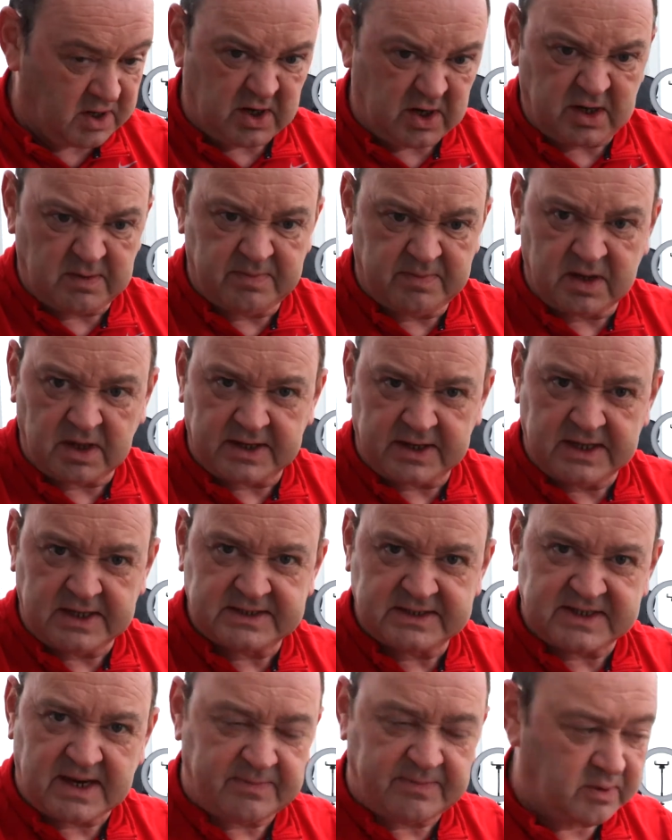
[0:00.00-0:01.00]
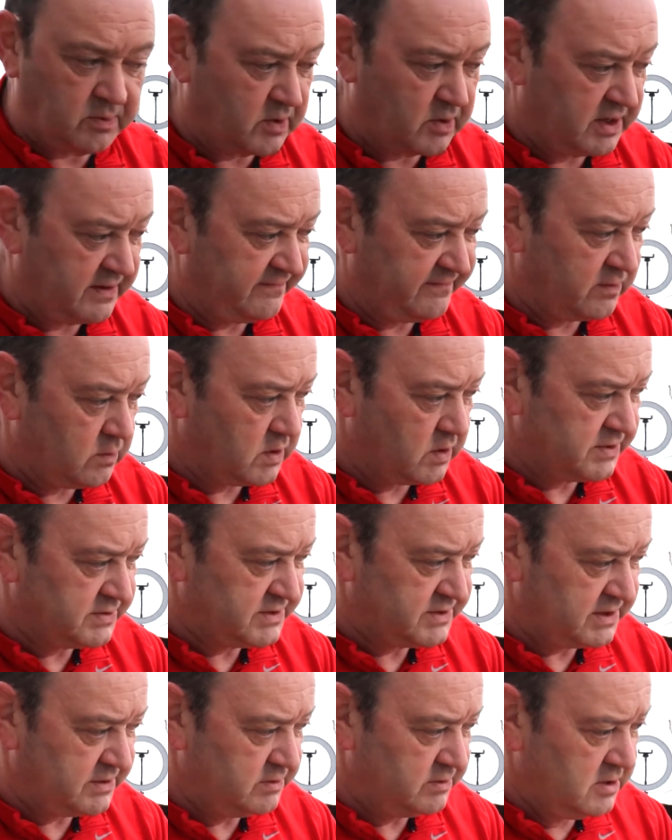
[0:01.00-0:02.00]
I can plug in a separate one if I want
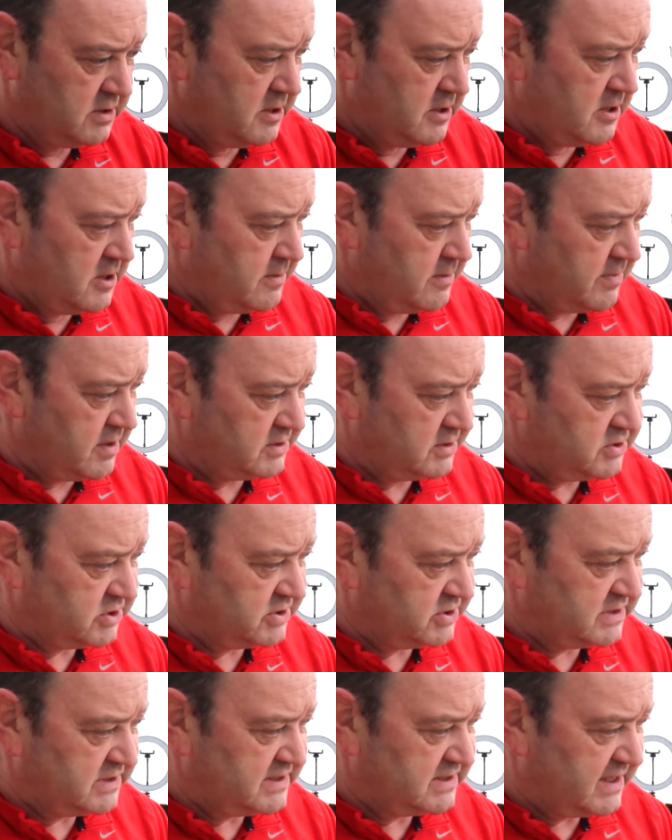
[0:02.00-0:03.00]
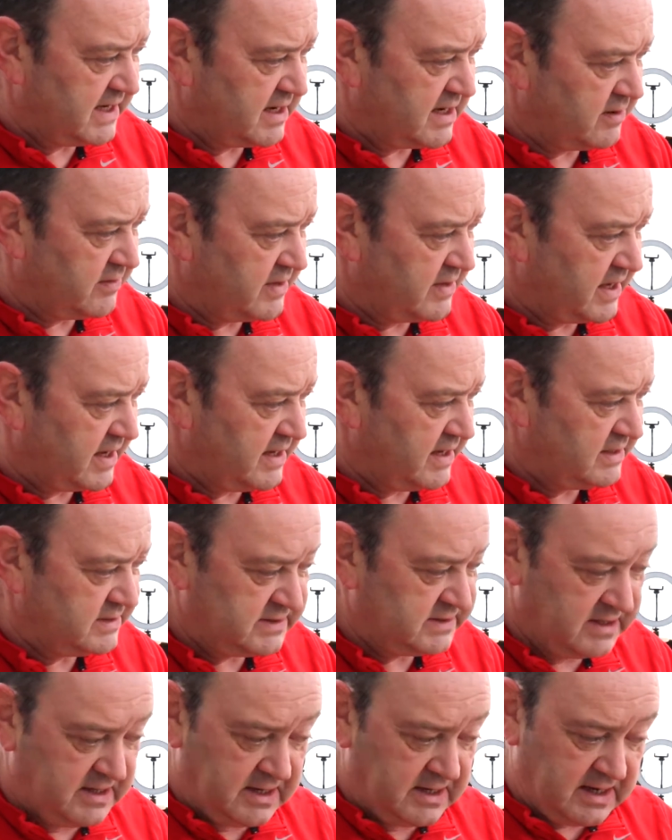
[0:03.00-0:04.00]
to, but just to see how that is.
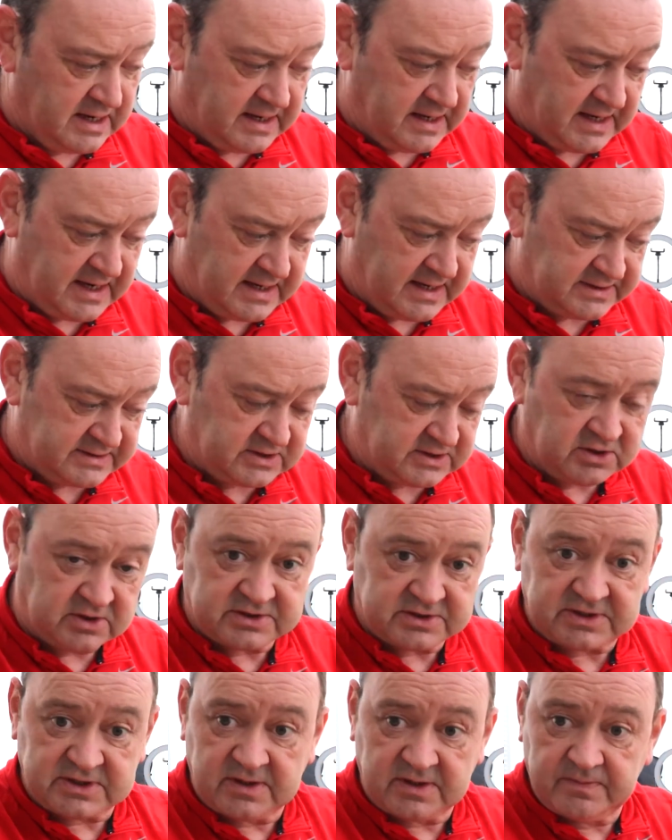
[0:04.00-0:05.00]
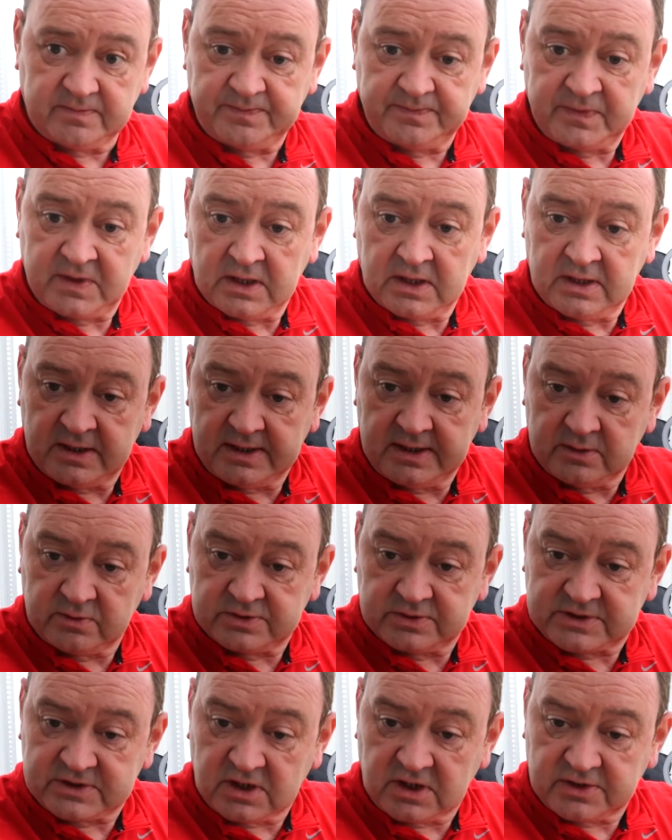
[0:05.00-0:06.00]
And it has got some little
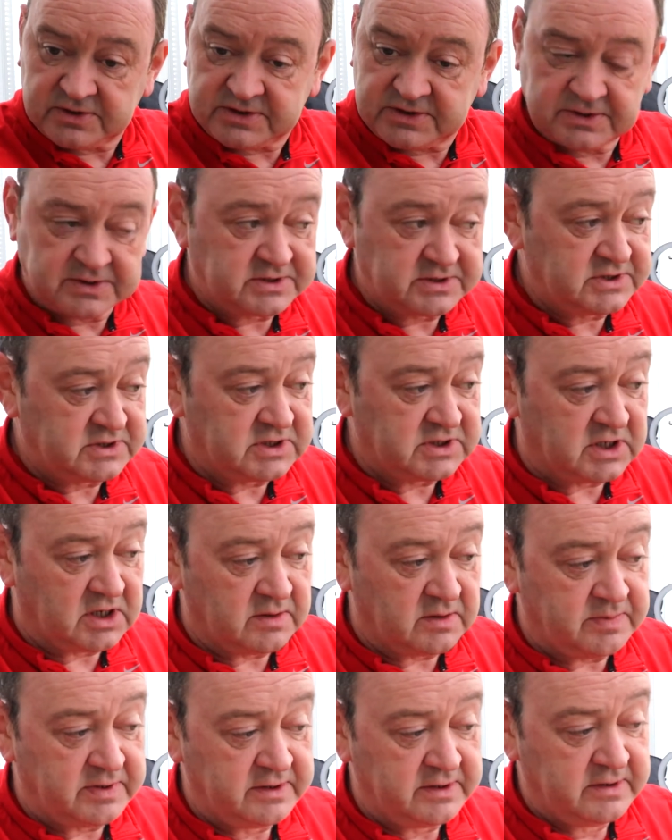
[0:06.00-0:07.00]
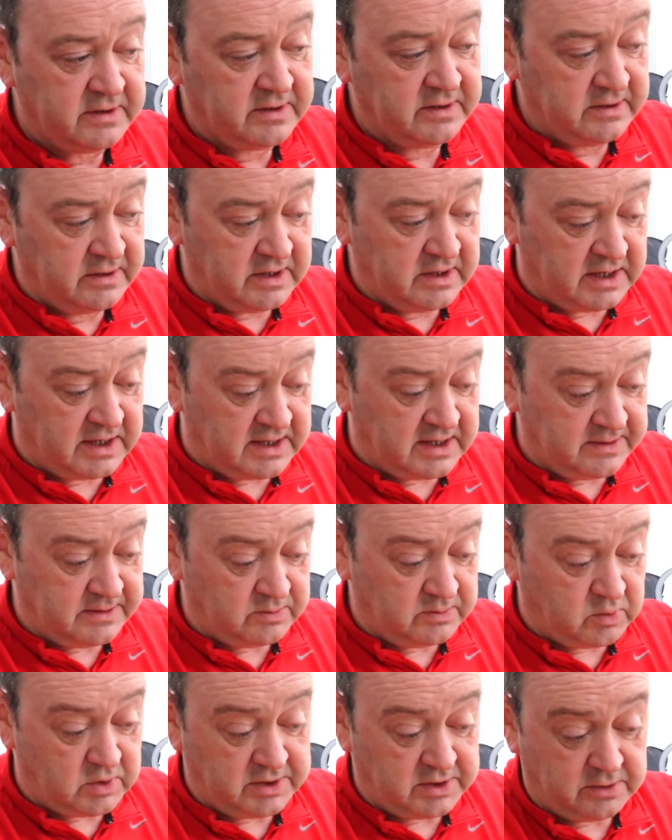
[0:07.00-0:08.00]
slots on the top
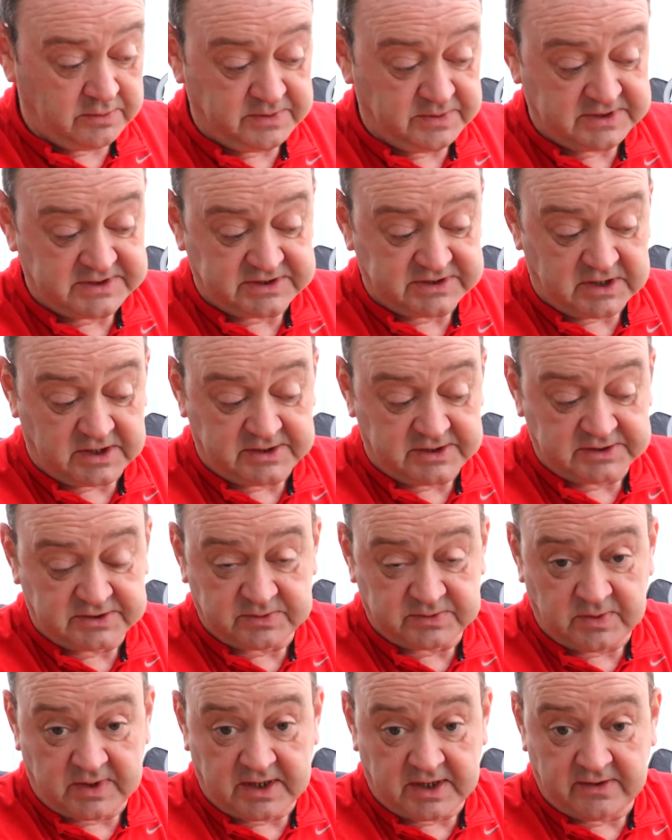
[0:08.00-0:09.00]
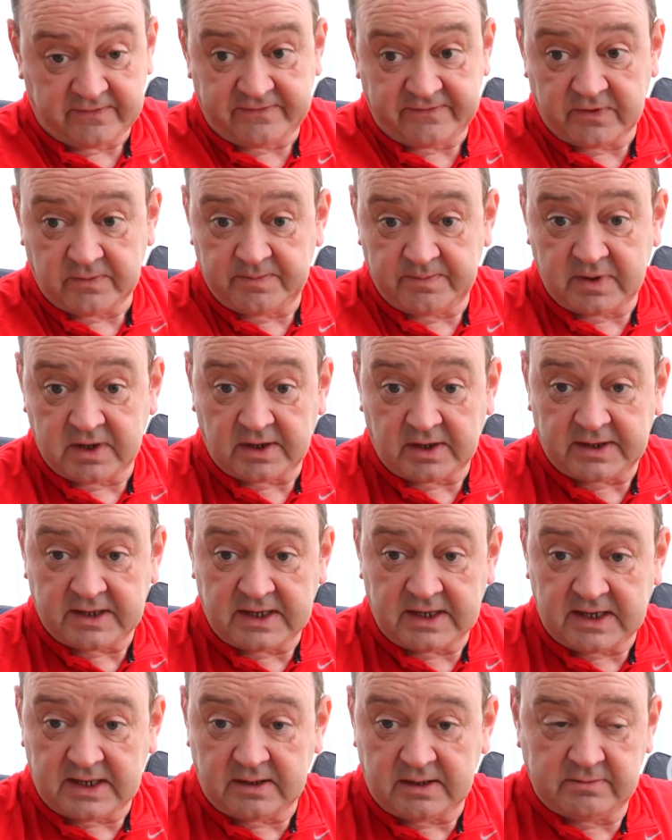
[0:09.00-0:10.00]
and one on the side as well for plugging
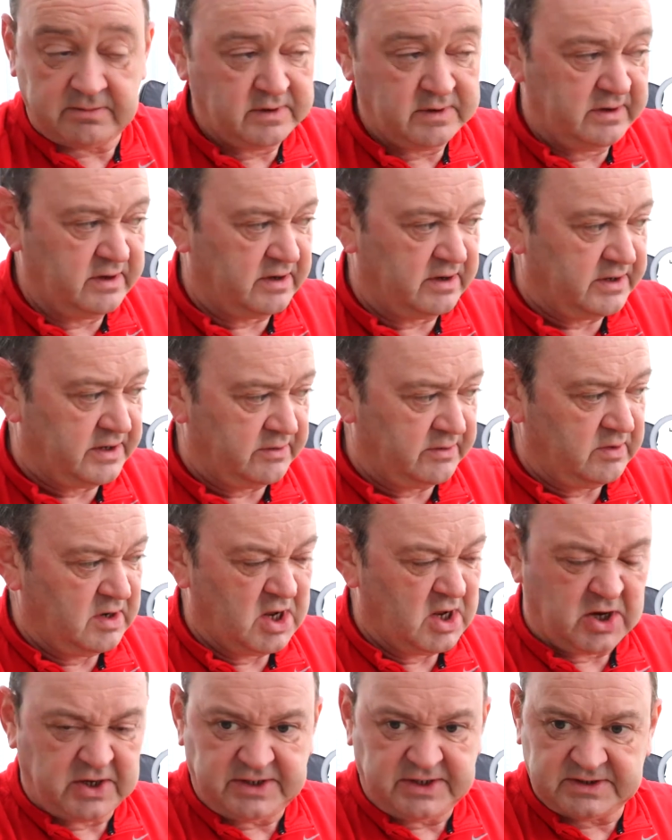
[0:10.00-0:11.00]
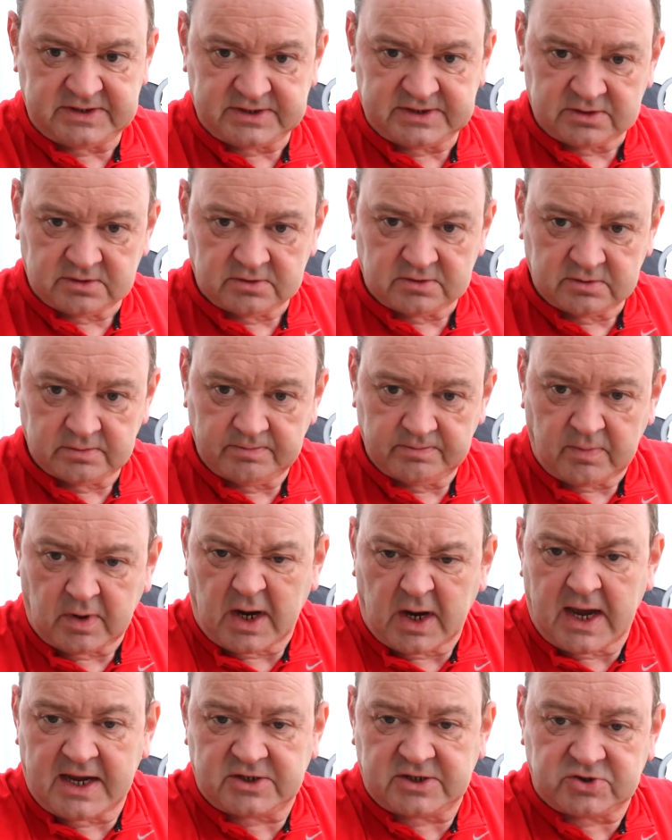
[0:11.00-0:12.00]
in, I don't know, lights or
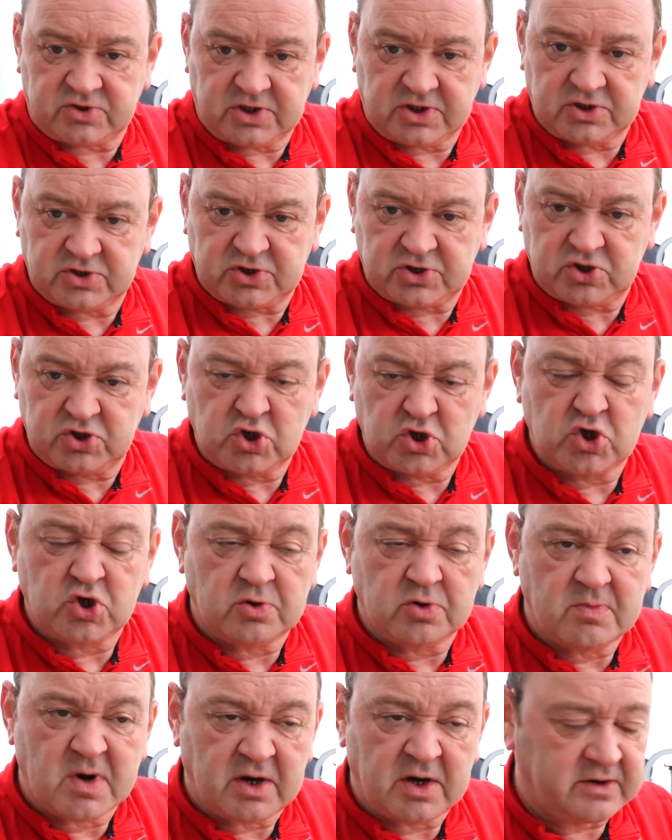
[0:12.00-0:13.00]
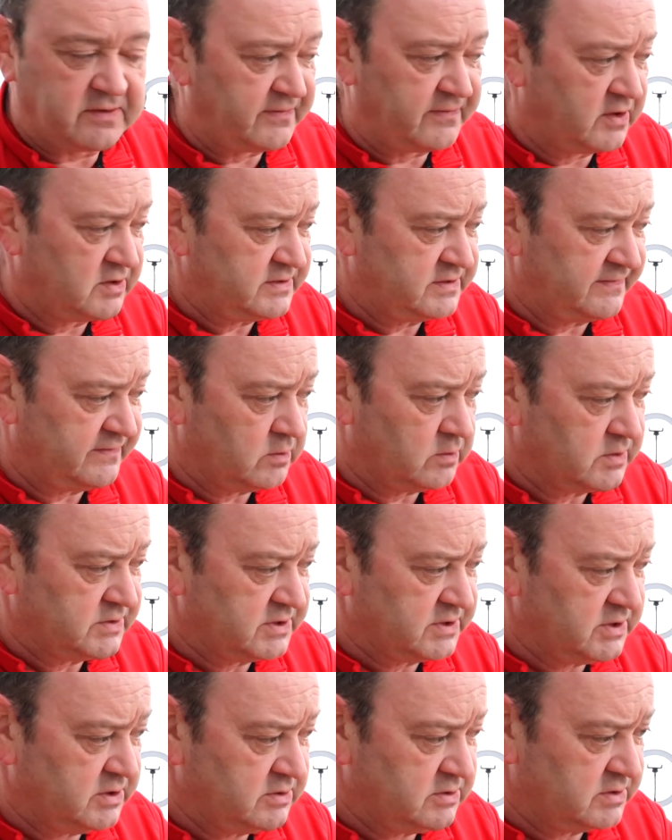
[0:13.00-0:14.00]
extra external microphones if I want
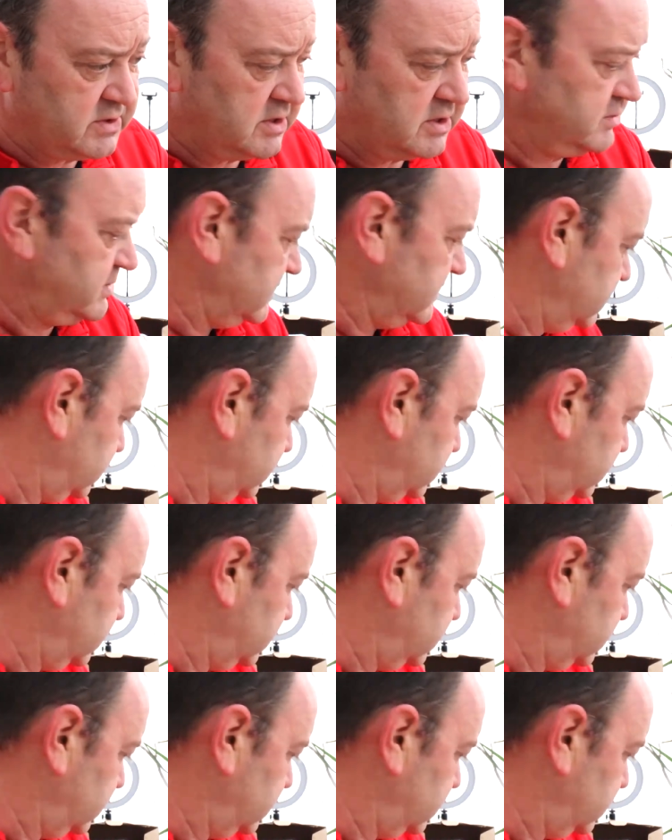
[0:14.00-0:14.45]
to use those